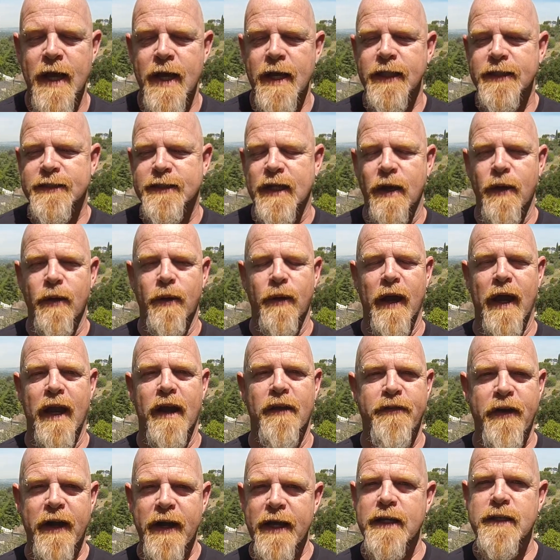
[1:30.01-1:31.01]
So in a
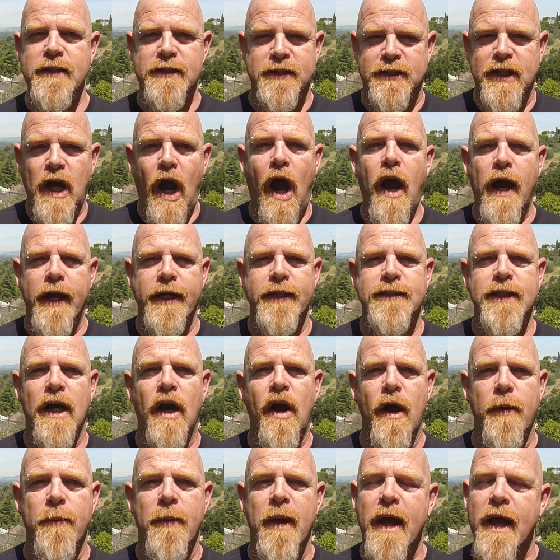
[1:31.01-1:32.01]
very tight
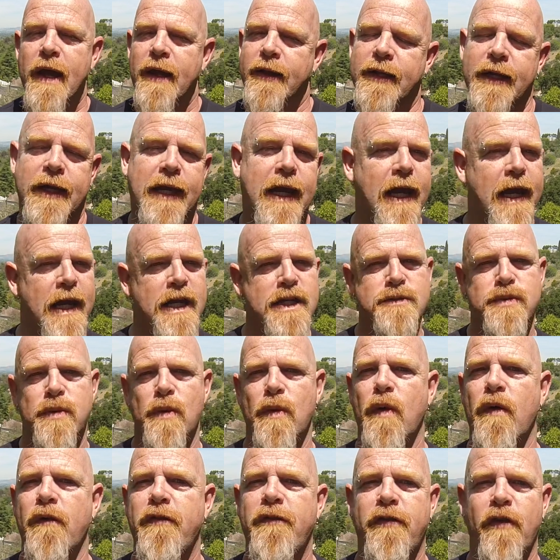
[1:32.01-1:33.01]
time, the kids were
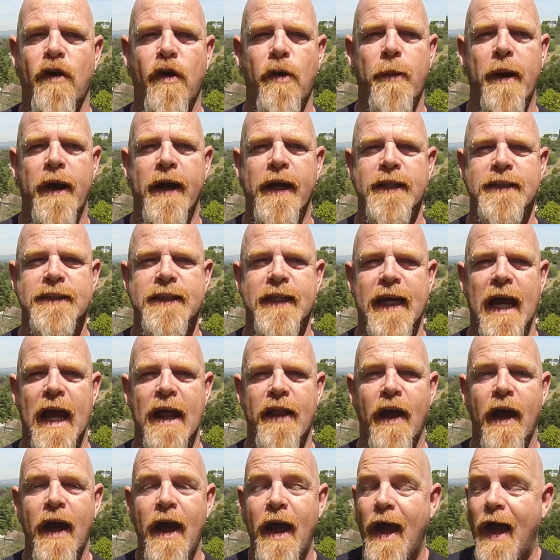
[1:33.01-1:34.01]
all forming
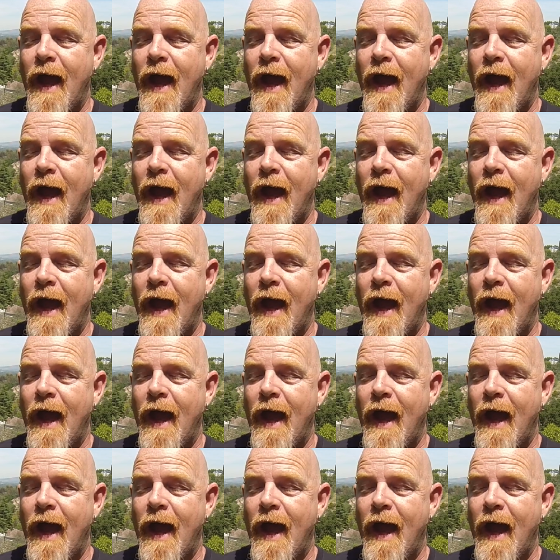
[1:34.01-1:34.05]
together,